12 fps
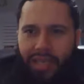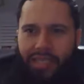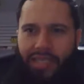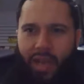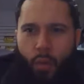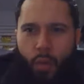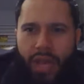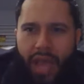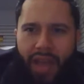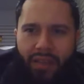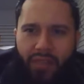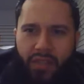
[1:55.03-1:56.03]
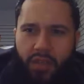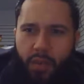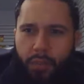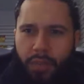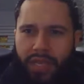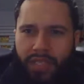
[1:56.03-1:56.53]
They said we have to
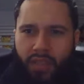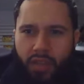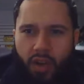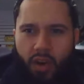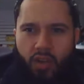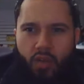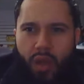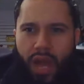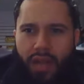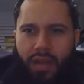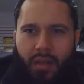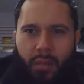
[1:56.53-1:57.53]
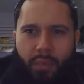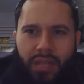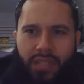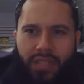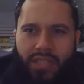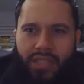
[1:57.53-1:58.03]
compete to learn. You got to
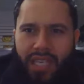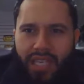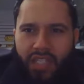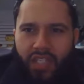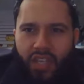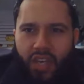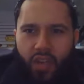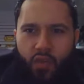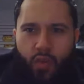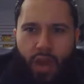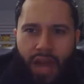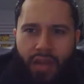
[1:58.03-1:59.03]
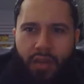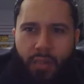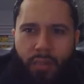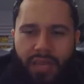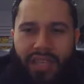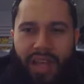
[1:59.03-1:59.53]
compete to teach. You got to
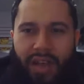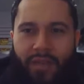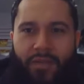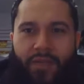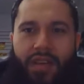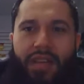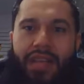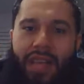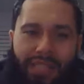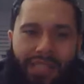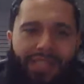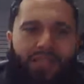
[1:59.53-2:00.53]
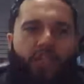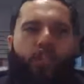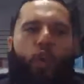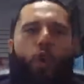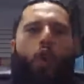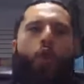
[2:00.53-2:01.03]
compete to have fun. Yes,
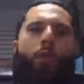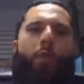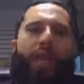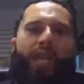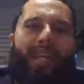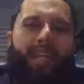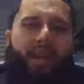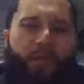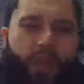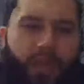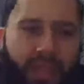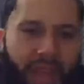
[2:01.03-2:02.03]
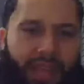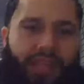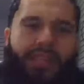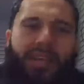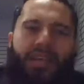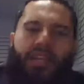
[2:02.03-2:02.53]
there's so many different
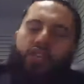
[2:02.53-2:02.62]
things.